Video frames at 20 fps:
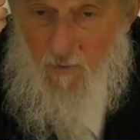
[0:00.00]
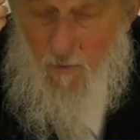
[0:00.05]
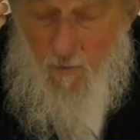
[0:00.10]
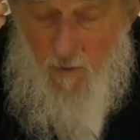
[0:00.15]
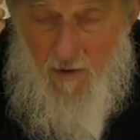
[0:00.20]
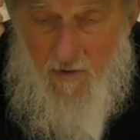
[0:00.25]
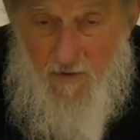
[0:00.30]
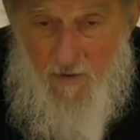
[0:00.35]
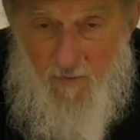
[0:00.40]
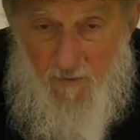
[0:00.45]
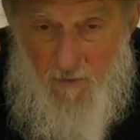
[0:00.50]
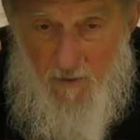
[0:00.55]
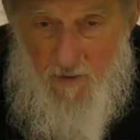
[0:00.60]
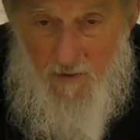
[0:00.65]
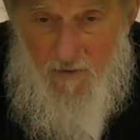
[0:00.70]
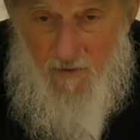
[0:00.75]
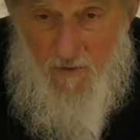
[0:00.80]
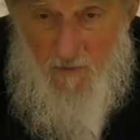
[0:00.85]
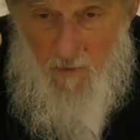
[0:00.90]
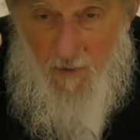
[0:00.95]
what is the
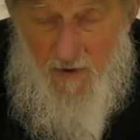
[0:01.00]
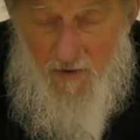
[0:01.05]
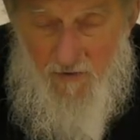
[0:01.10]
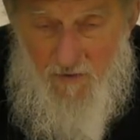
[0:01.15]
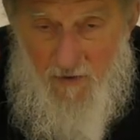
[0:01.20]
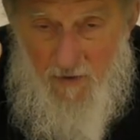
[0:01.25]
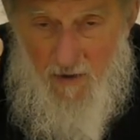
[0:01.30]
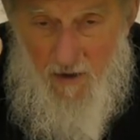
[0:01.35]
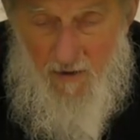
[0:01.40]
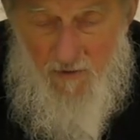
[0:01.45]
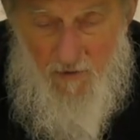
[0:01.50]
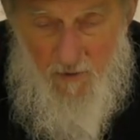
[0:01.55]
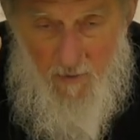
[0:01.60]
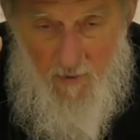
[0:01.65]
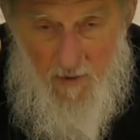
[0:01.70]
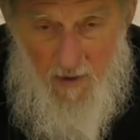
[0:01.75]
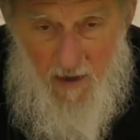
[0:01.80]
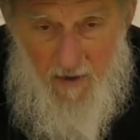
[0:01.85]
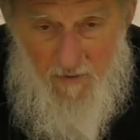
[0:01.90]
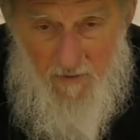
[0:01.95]
first question that you
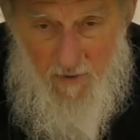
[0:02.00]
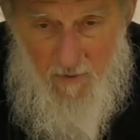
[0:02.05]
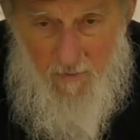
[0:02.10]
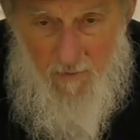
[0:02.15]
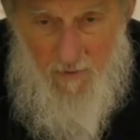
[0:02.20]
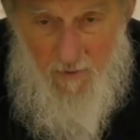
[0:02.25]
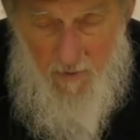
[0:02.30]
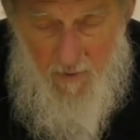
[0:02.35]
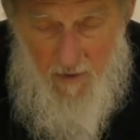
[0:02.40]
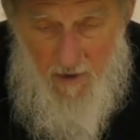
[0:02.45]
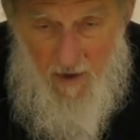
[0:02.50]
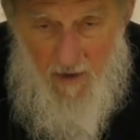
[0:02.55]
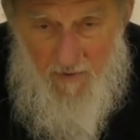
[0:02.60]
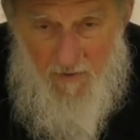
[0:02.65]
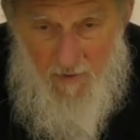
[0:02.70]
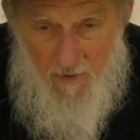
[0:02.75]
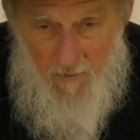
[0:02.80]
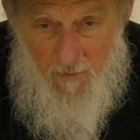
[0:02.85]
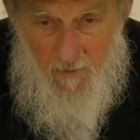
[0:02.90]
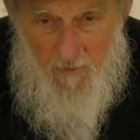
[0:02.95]
would ask him? You would
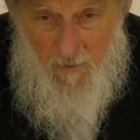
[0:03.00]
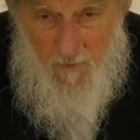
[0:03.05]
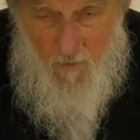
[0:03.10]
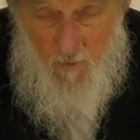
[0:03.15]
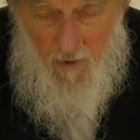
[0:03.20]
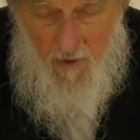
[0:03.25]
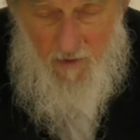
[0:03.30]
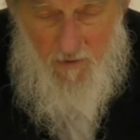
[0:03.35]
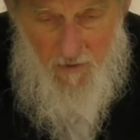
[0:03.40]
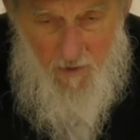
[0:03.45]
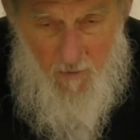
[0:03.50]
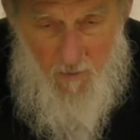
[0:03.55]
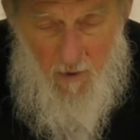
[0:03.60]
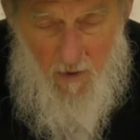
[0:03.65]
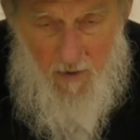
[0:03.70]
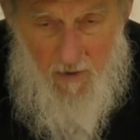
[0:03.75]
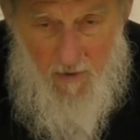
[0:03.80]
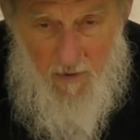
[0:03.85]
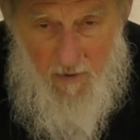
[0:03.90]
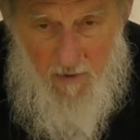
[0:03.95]
ask him, what is your
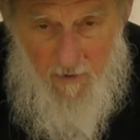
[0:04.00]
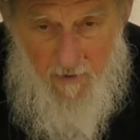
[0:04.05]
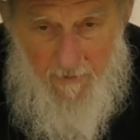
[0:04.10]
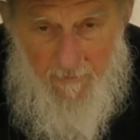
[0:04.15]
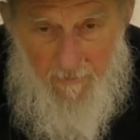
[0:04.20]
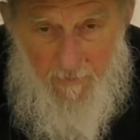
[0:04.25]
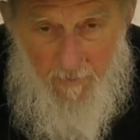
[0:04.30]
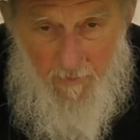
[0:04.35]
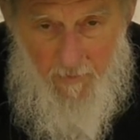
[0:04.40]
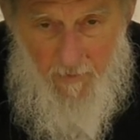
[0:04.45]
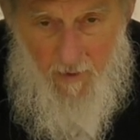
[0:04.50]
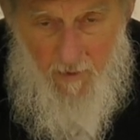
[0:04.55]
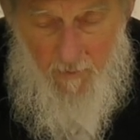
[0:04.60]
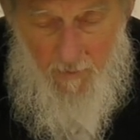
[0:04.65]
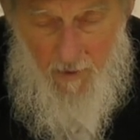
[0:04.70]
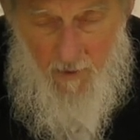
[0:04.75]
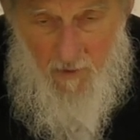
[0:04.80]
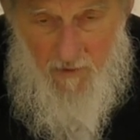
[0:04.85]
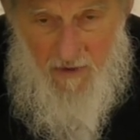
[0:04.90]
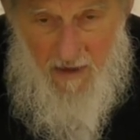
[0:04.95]
work?
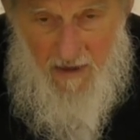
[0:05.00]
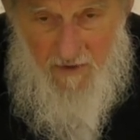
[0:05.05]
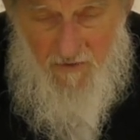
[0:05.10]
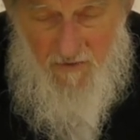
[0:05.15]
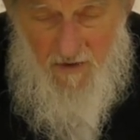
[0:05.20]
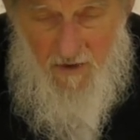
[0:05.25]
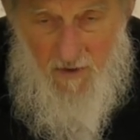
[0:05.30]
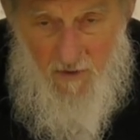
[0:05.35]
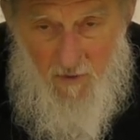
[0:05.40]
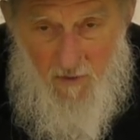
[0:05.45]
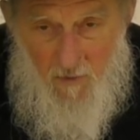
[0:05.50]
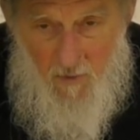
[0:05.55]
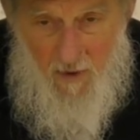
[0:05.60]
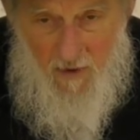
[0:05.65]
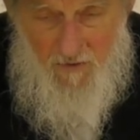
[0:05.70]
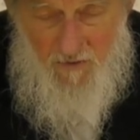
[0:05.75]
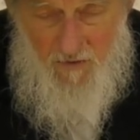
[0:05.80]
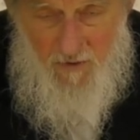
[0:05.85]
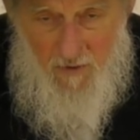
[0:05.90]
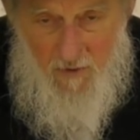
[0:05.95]
Because that single
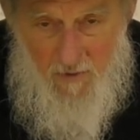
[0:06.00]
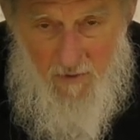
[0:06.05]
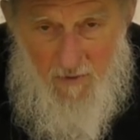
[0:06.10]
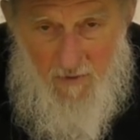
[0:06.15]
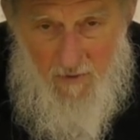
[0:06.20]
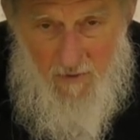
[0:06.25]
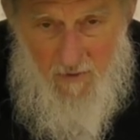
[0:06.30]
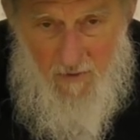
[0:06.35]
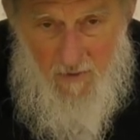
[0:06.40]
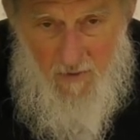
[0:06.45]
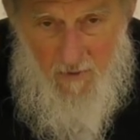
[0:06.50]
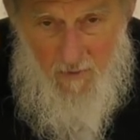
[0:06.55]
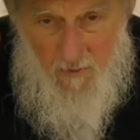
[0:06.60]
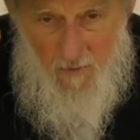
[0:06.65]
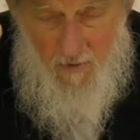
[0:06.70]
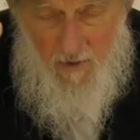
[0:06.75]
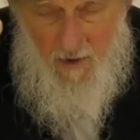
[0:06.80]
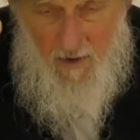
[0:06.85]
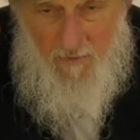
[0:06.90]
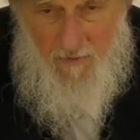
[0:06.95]
question
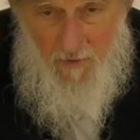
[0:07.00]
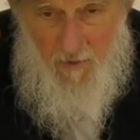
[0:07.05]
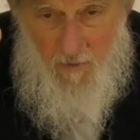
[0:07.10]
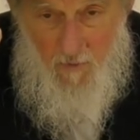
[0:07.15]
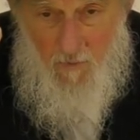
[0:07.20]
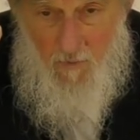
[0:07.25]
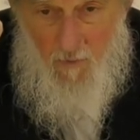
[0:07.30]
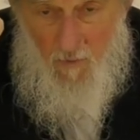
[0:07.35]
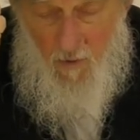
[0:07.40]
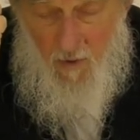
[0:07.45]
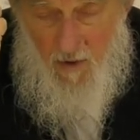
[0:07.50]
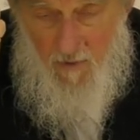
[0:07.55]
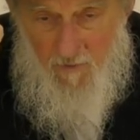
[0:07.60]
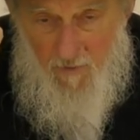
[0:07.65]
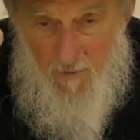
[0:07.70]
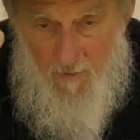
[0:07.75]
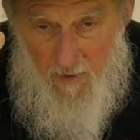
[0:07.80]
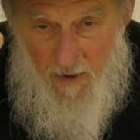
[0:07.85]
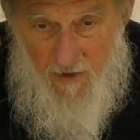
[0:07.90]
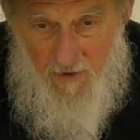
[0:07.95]
will give you more
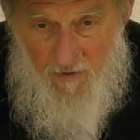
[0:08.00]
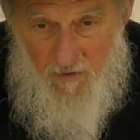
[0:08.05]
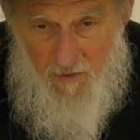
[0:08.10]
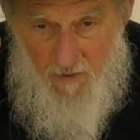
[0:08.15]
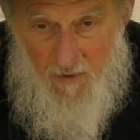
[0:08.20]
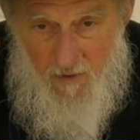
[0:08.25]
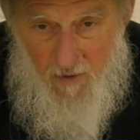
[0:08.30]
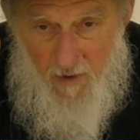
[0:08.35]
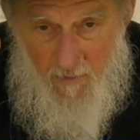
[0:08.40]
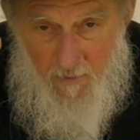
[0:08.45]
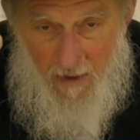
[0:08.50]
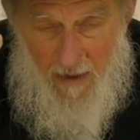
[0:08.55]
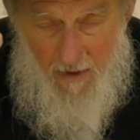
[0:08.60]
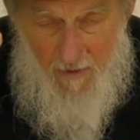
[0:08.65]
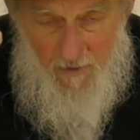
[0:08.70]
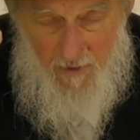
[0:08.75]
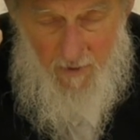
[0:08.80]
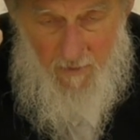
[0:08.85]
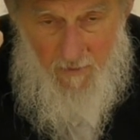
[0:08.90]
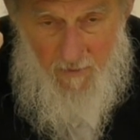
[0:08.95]
information
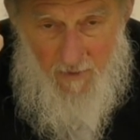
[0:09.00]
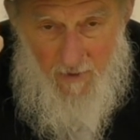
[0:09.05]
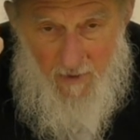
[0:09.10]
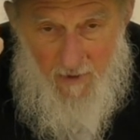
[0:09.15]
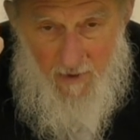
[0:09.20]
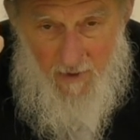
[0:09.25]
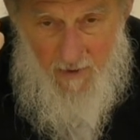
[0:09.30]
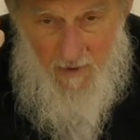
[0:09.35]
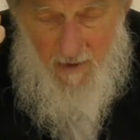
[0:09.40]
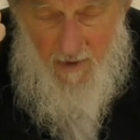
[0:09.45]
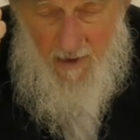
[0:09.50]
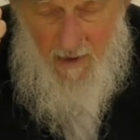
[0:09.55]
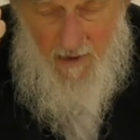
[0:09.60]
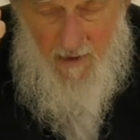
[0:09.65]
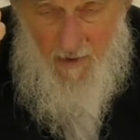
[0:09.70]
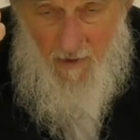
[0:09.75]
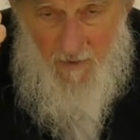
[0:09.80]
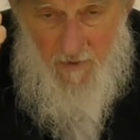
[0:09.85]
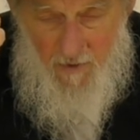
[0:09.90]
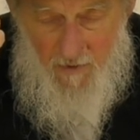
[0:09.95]
about him than
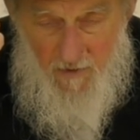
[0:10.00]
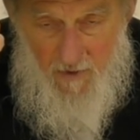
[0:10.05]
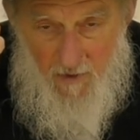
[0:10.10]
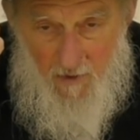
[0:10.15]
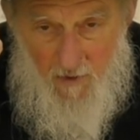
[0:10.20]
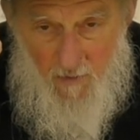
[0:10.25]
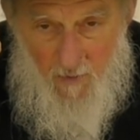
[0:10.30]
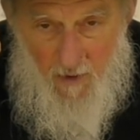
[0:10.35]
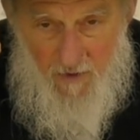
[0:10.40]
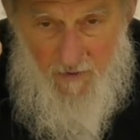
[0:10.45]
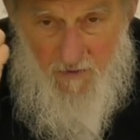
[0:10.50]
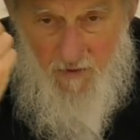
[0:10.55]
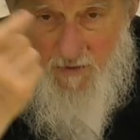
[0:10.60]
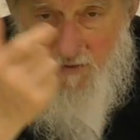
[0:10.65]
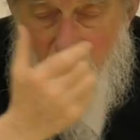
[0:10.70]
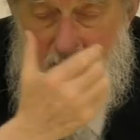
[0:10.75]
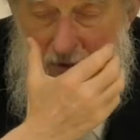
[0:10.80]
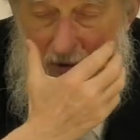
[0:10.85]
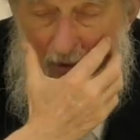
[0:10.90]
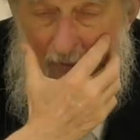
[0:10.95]
any other single question.
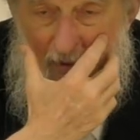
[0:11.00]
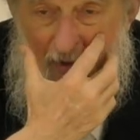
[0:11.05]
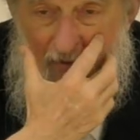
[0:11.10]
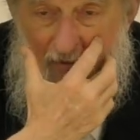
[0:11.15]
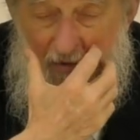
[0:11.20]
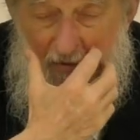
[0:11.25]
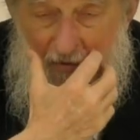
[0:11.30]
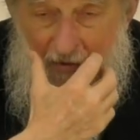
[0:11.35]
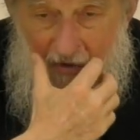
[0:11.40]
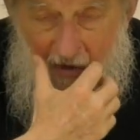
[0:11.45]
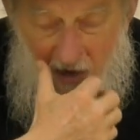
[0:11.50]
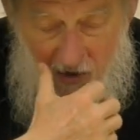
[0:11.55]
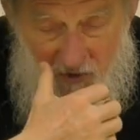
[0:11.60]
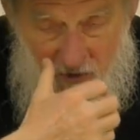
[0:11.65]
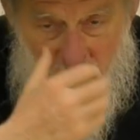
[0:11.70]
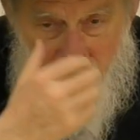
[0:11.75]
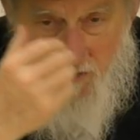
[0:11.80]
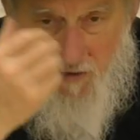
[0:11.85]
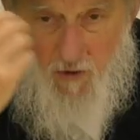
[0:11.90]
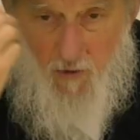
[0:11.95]
You'll know about his
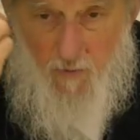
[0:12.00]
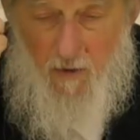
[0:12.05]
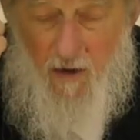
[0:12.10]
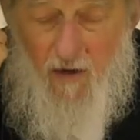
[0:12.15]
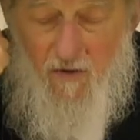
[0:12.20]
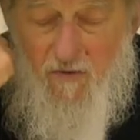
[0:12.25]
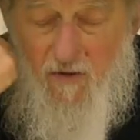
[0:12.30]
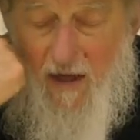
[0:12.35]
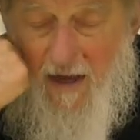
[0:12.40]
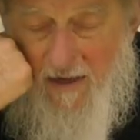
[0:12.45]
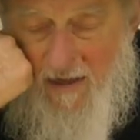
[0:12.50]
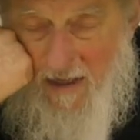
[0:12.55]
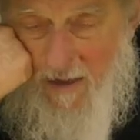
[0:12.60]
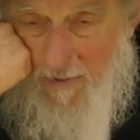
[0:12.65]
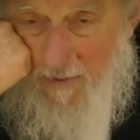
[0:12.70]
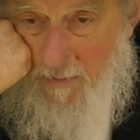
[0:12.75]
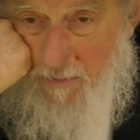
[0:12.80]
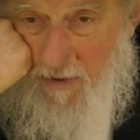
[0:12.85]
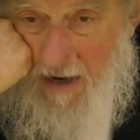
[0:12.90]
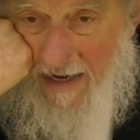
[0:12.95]
education, you'll know about his
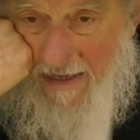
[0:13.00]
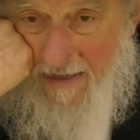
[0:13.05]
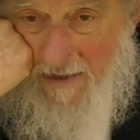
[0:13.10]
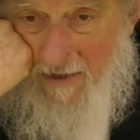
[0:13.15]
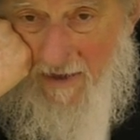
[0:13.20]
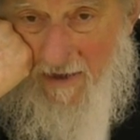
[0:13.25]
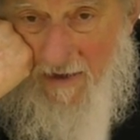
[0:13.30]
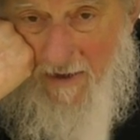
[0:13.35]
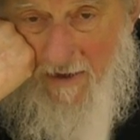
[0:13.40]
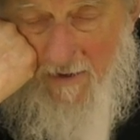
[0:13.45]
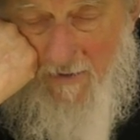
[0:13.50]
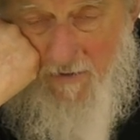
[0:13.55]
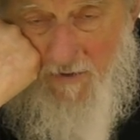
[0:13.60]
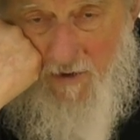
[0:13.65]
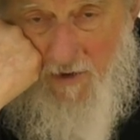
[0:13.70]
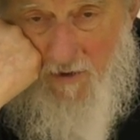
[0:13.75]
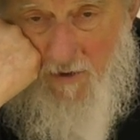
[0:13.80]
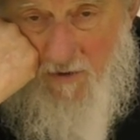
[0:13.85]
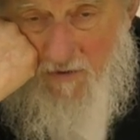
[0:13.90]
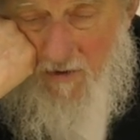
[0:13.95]
economic bracket,
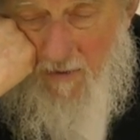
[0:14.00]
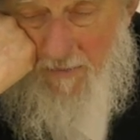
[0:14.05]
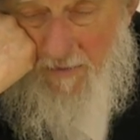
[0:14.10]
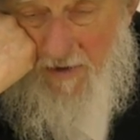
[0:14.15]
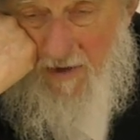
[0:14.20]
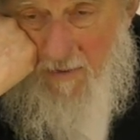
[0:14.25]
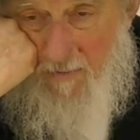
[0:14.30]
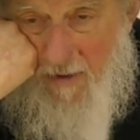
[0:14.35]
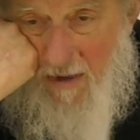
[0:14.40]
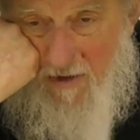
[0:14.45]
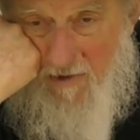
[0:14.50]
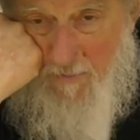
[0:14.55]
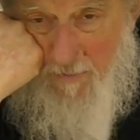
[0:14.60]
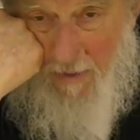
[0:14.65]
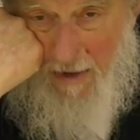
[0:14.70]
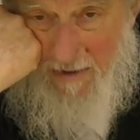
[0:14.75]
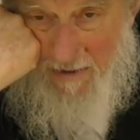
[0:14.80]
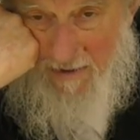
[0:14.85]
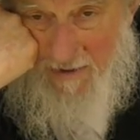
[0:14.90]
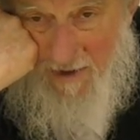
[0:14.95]
you'll know something about his
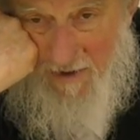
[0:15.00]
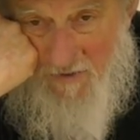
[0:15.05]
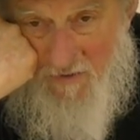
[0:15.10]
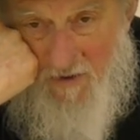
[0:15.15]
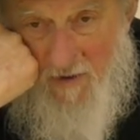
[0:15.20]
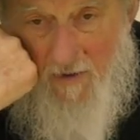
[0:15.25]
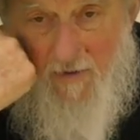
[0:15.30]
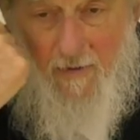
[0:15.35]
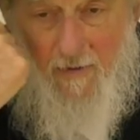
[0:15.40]
politics,